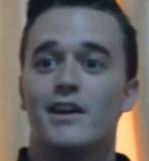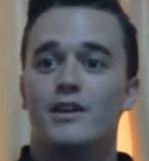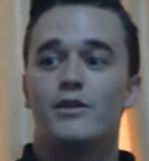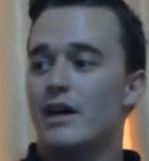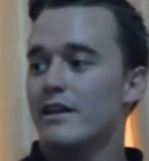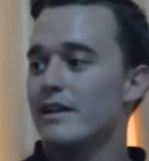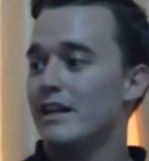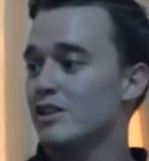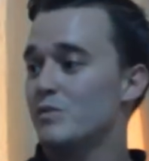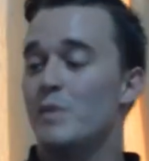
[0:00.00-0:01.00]
Yeah. You gotta
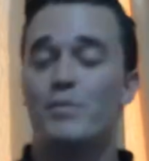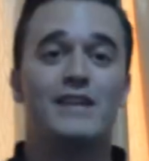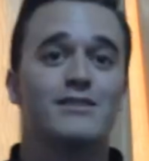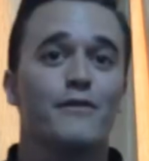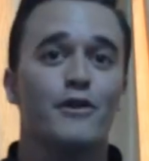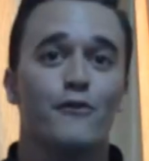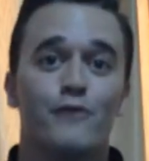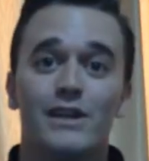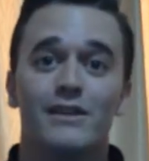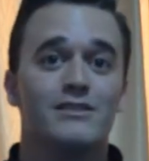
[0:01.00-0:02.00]
not just be based off your
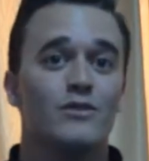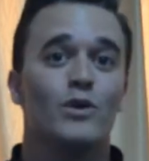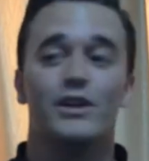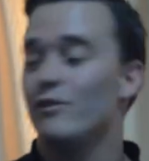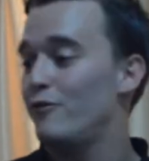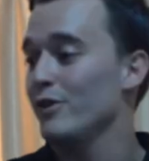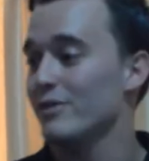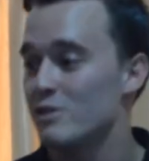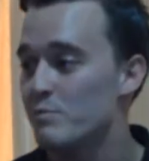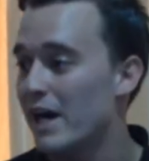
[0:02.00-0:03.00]
feelings and what you feel
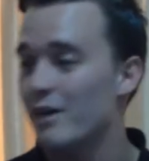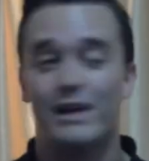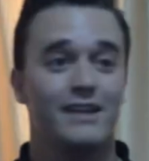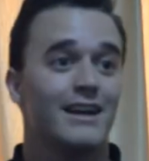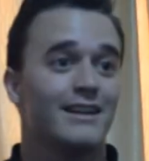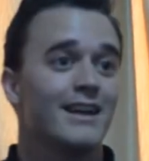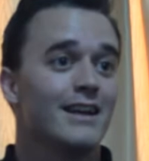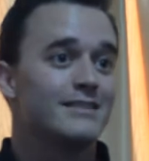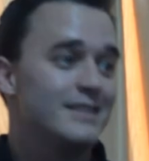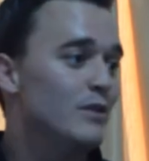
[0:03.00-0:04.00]
inspired by. You gotta
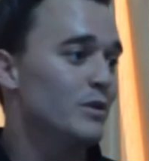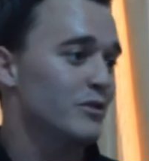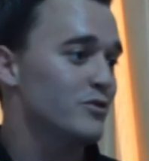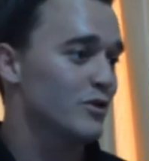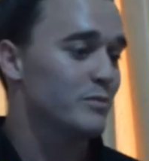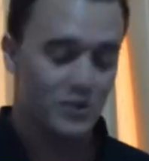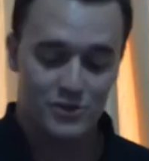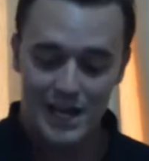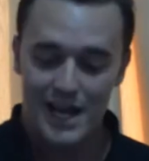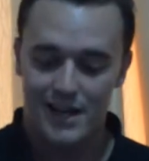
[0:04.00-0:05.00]
see what the
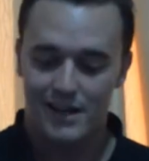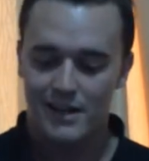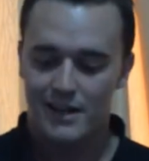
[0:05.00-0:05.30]
scriptures say.